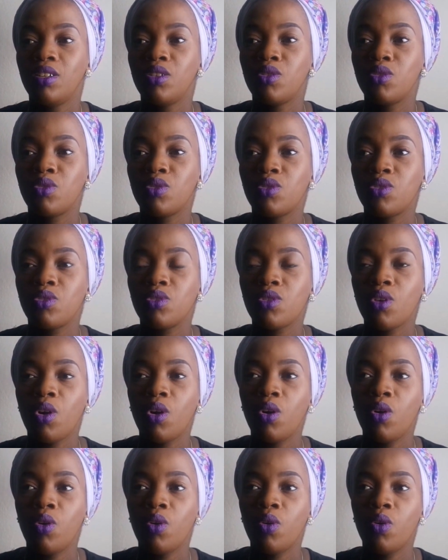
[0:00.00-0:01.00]

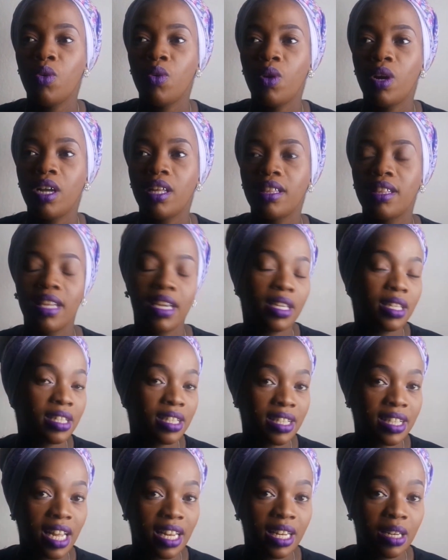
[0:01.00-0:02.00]
So they
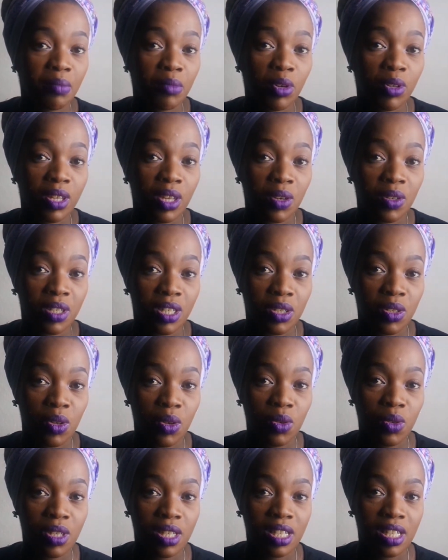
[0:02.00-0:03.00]
started me on the
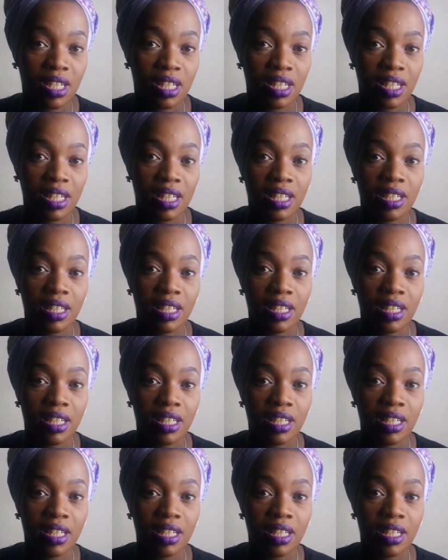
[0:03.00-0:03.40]
oxytocin.